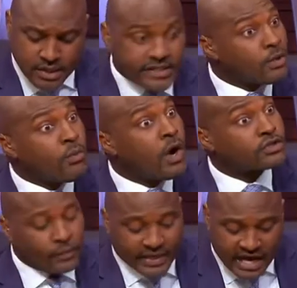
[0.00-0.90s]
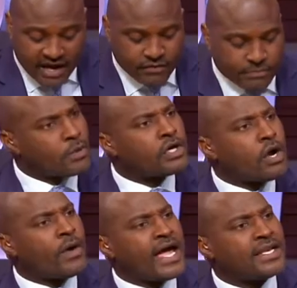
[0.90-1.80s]
They won 3 of them. There were
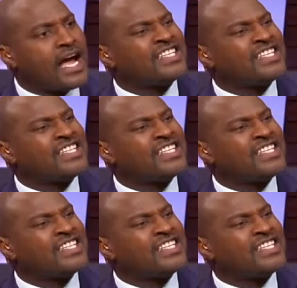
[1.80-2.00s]
no headlines.